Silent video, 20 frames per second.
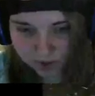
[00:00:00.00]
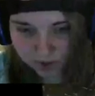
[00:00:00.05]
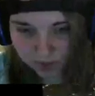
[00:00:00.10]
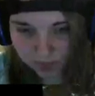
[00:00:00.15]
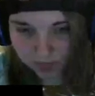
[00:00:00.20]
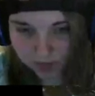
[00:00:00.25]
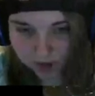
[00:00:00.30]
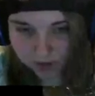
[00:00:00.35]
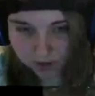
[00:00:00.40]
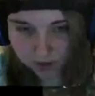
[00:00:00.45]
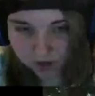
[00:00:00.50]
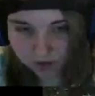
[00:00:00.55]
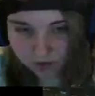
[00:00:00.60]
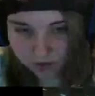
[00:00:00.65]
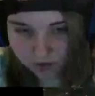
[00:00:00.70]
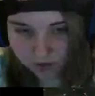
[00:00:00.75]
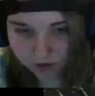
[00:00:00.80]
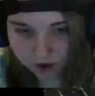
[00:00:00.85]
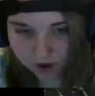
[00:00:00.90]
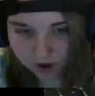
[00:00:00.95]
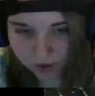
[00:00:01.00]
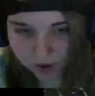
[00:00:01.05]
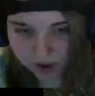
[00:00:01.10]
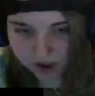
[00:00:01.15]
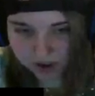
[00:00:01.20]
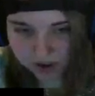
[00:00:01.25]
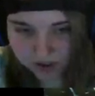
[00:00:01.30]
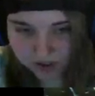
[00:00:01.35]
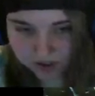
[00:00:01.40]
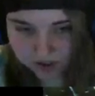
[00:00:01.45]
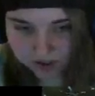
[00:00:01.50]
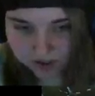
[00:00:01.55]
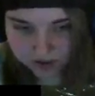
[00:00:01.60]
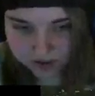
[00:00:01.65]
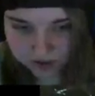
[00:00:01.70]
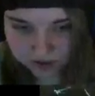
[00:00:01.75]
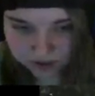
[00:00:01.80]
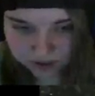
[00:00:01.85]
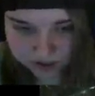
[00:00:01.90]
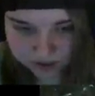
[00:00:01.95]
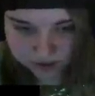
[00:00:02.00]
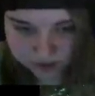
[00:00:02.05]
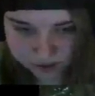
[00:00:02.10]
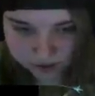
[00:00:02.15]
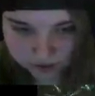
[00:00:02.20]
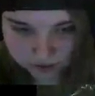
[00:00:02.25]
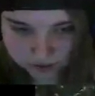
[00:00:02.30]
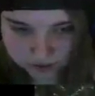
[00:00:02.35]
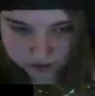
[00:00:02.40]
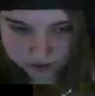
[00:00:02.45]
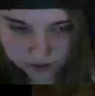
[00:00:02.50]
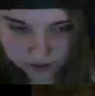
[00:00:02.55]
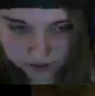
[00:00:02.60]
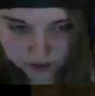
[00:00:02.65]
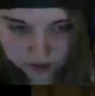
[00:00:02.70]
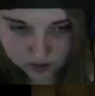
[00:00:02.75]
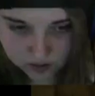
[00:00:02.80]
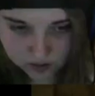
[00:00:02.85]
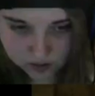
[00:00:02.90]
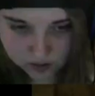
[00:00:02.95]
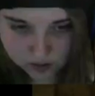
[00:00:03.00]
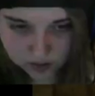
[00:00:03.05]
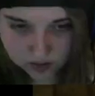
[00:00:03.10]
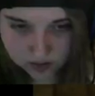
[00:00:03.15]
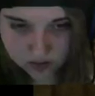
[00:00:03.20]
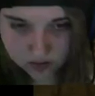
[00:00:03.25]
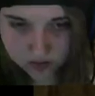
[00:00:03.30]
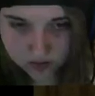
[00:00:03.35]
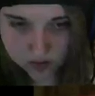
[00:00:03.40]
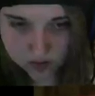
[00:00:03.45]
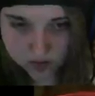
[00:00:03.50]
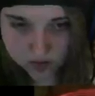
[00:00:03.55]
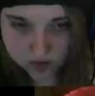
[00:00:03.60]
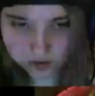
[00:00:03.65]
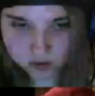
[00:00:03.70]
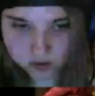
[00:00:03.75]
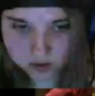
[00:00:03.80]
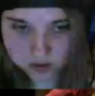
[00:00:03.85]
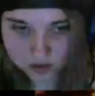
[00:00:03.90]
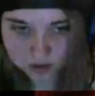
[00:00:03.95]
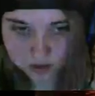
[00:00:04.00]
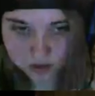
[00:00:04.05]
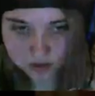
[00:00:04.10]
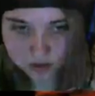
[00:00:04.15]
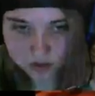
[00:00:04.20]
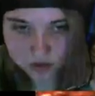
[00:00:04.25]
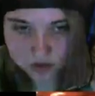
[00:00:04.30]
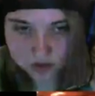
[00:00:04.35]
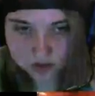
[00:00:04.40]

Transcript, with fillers: I'm shooting from far away. I'm down! Ow.